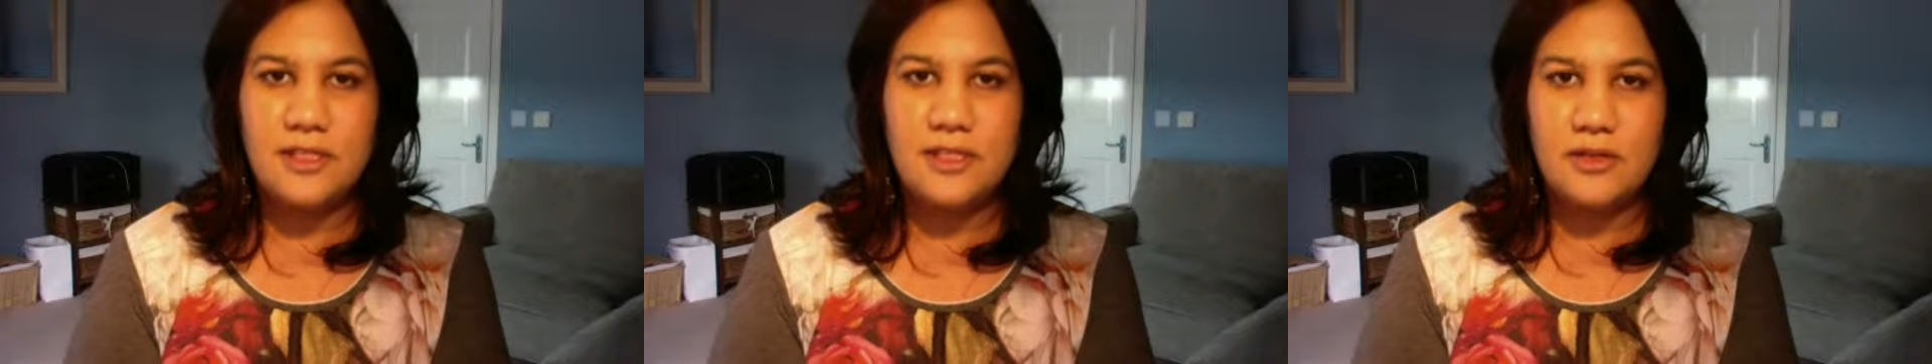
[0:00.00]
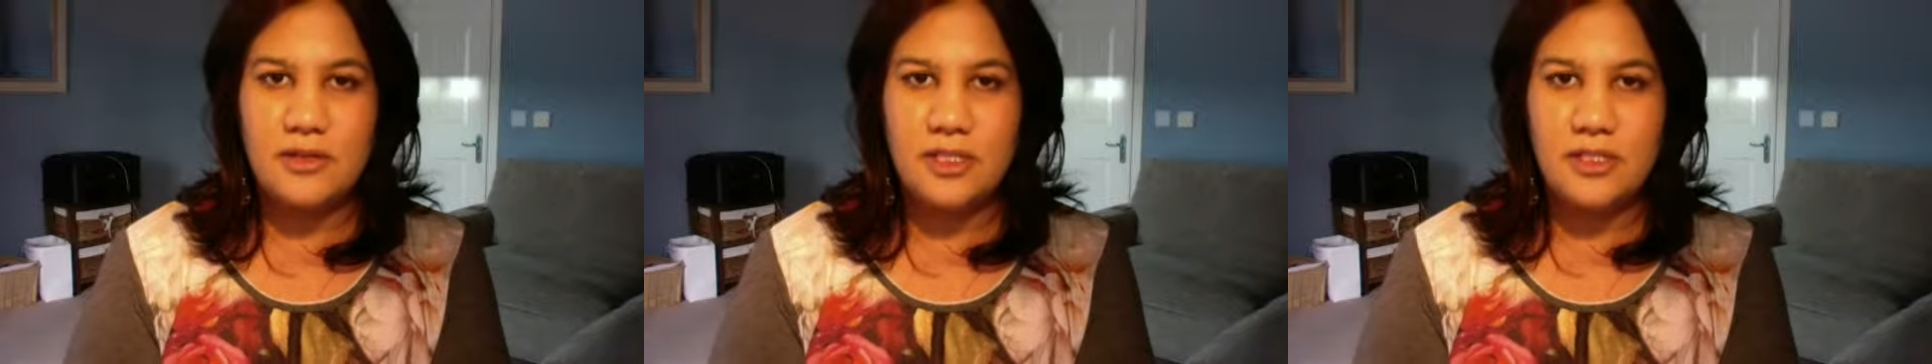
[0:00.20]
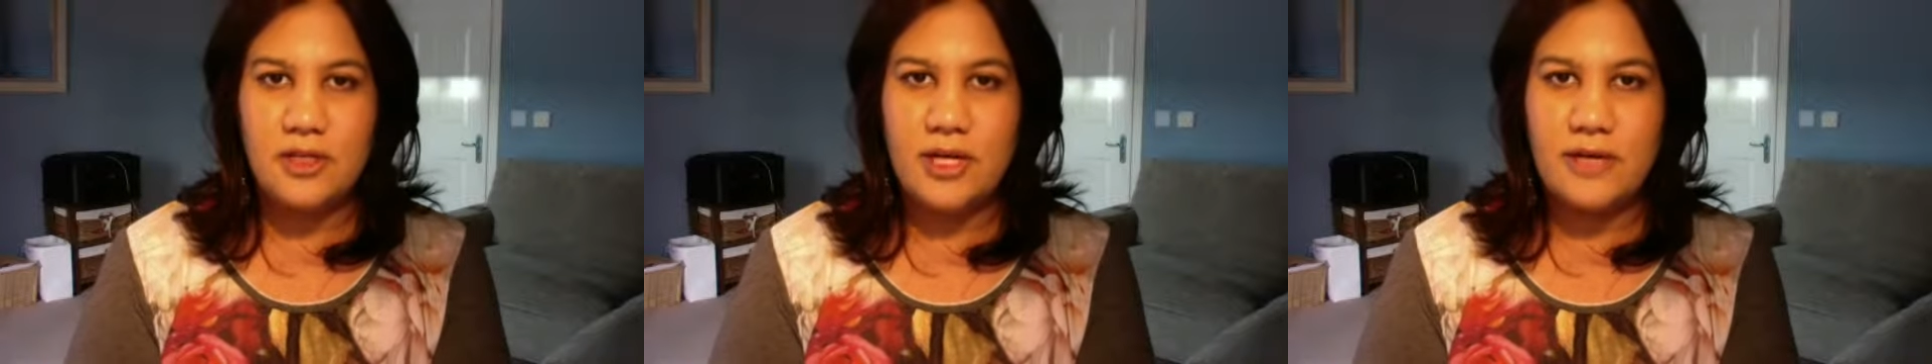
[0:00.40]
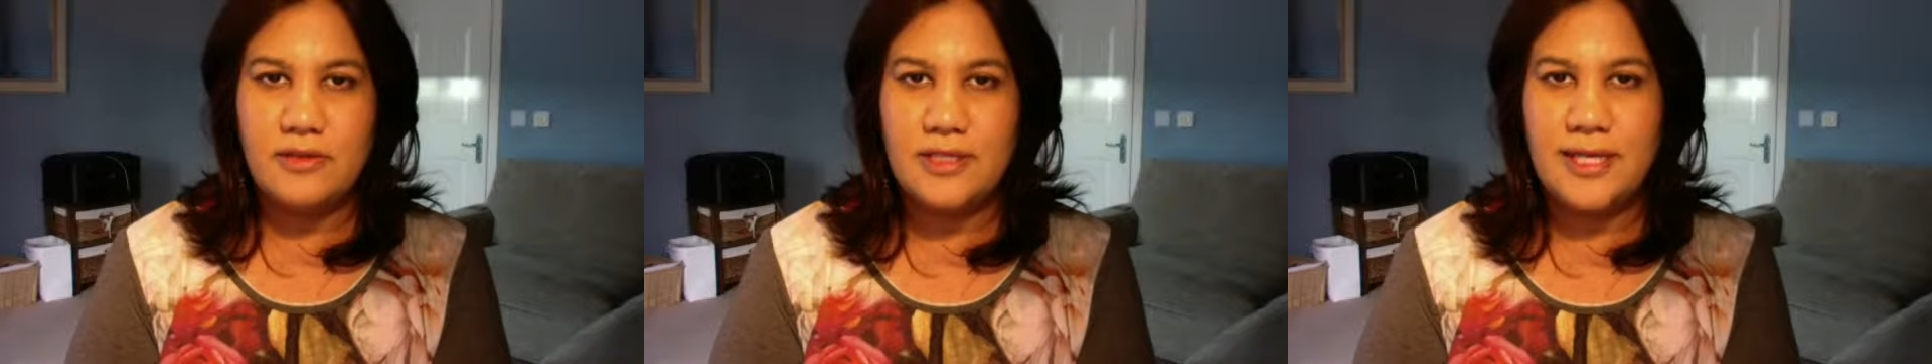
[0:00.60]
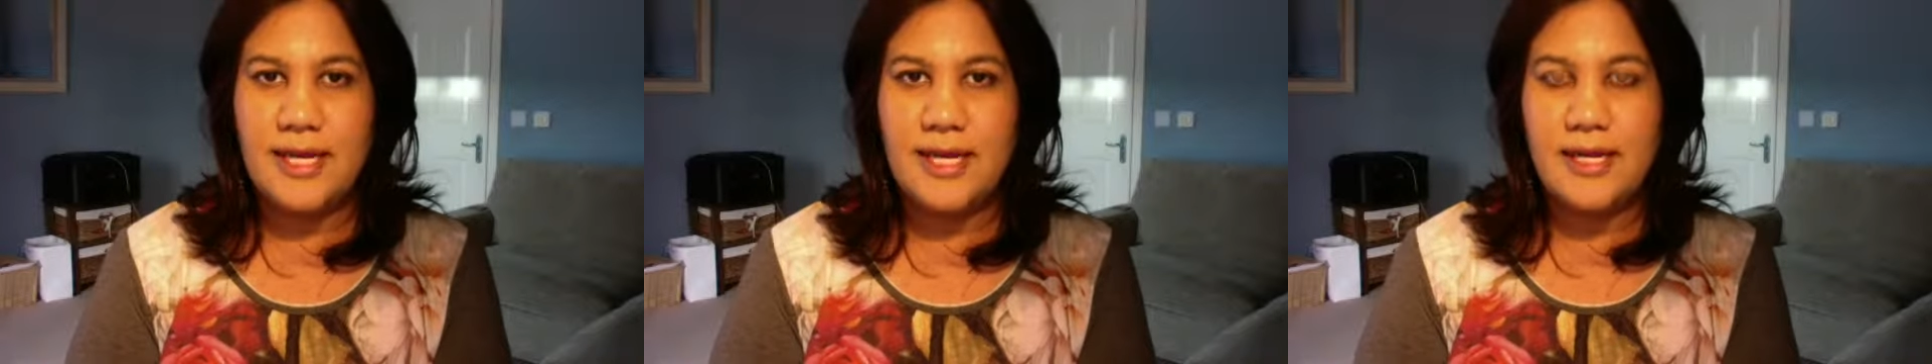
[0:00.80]
Secrets on How
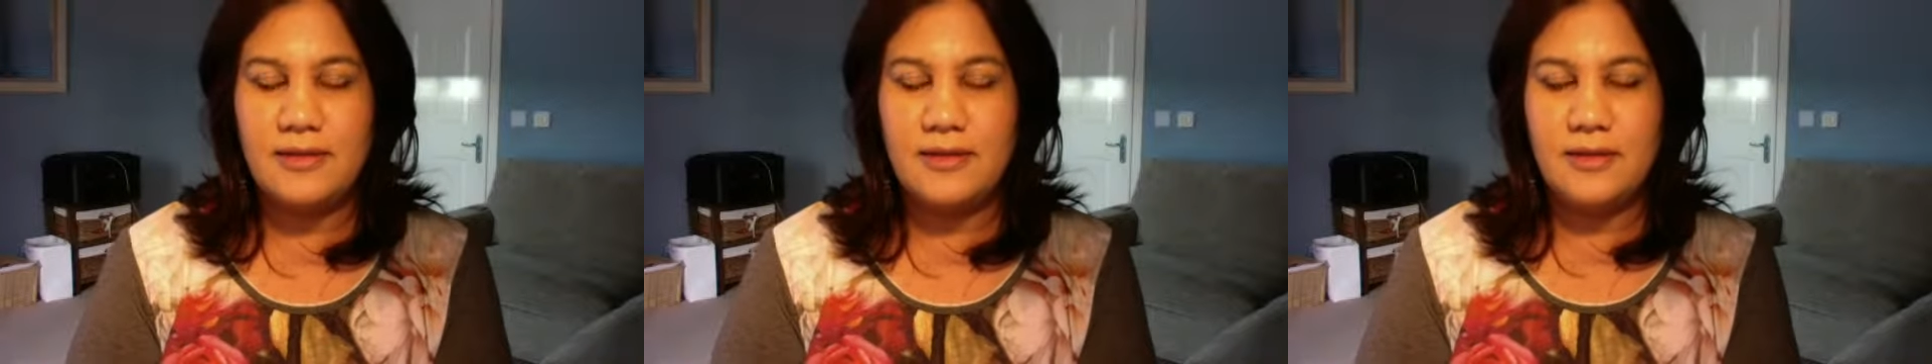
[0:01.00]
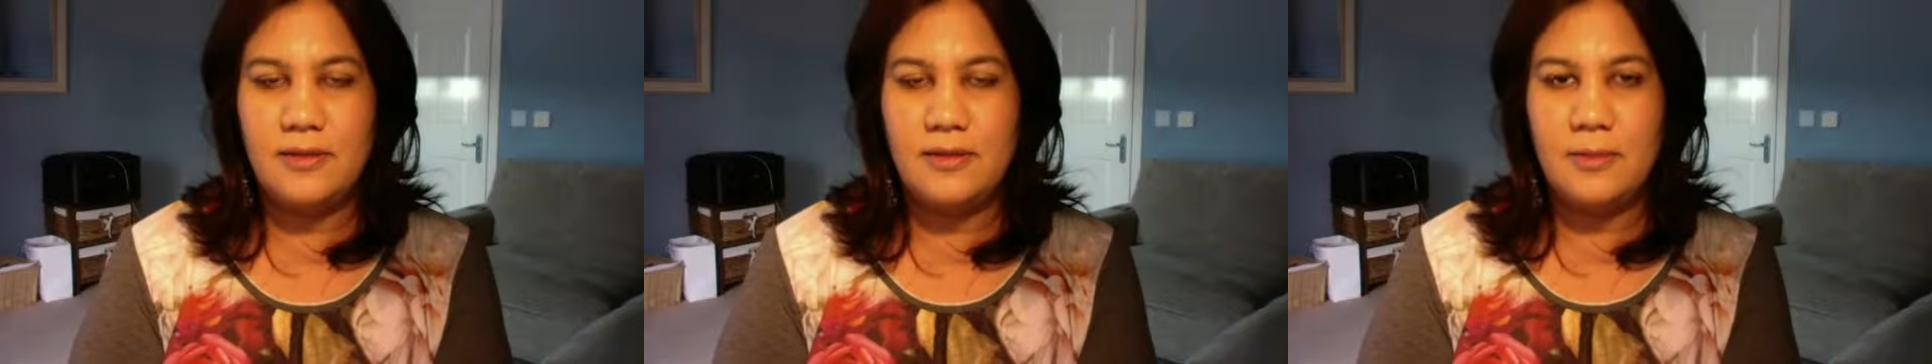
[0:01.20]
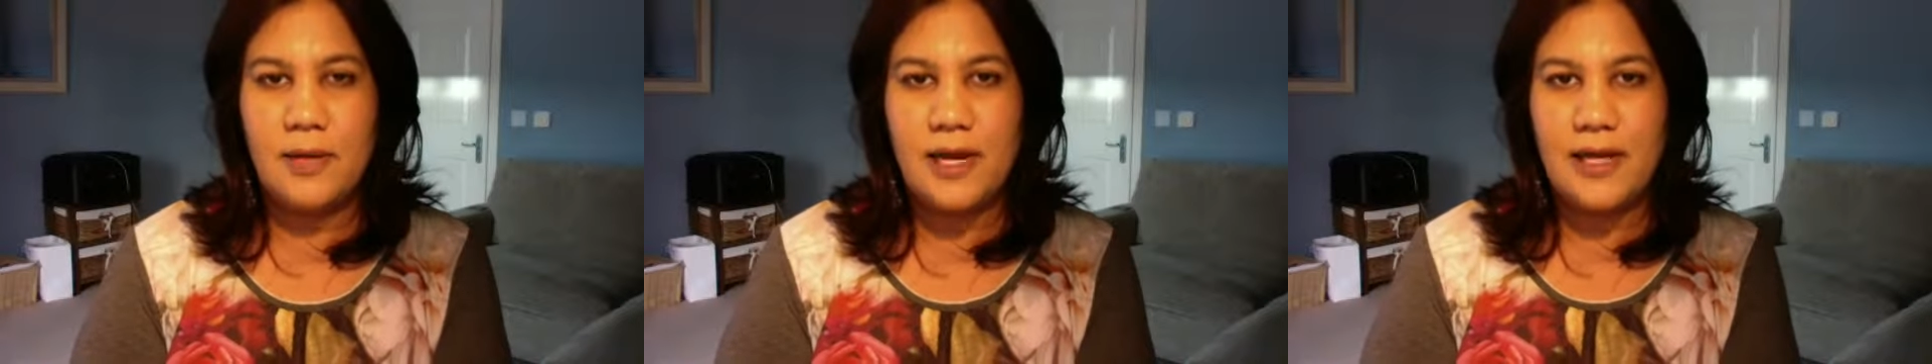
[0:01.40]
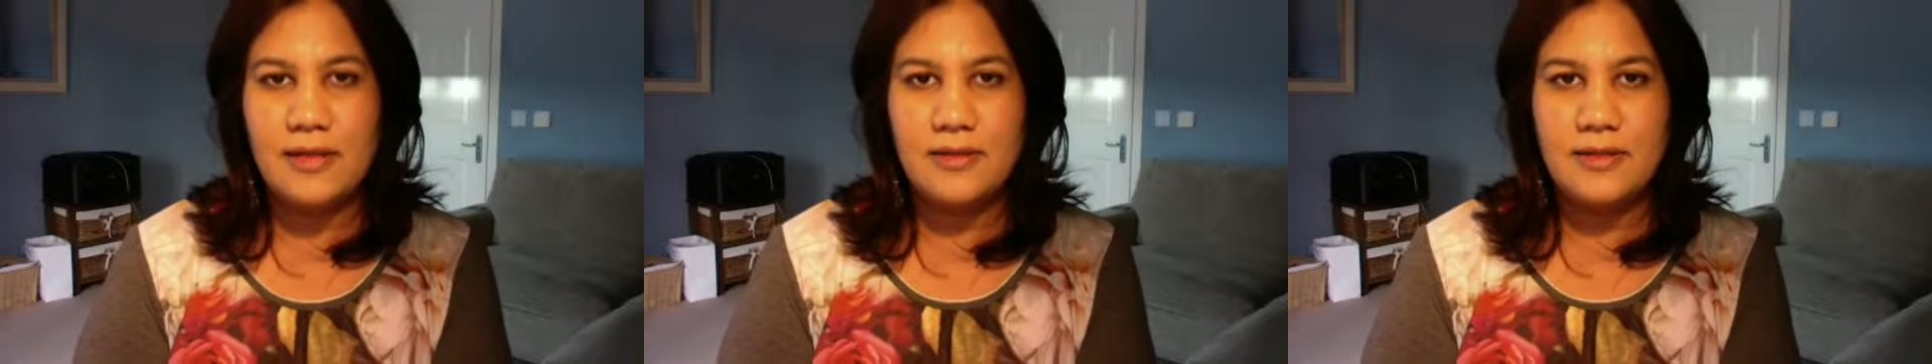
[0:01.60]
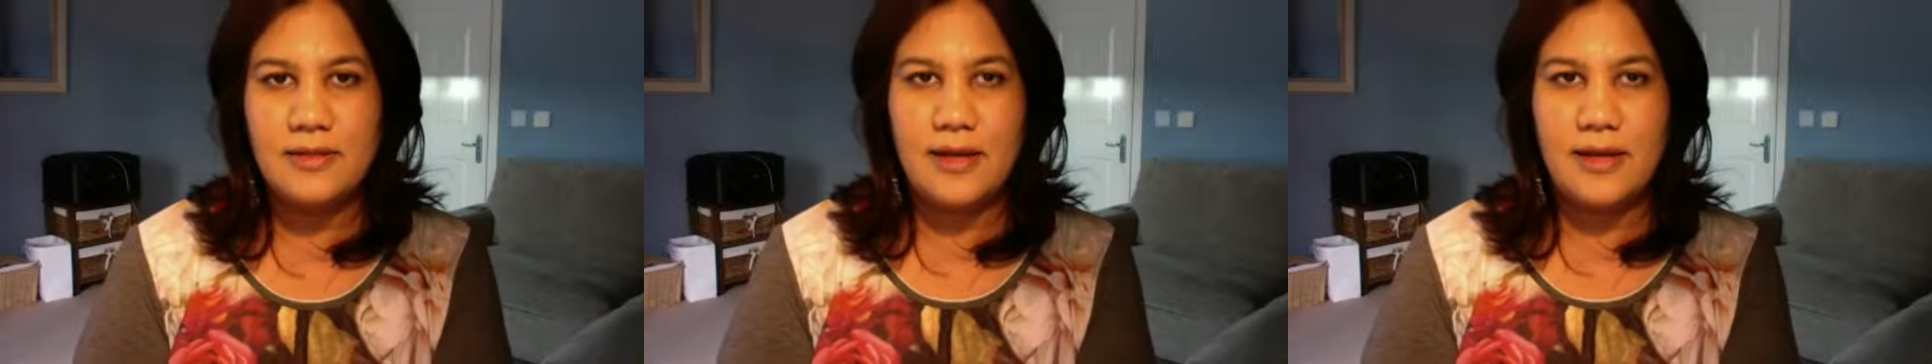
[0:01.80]
to Get into the Press.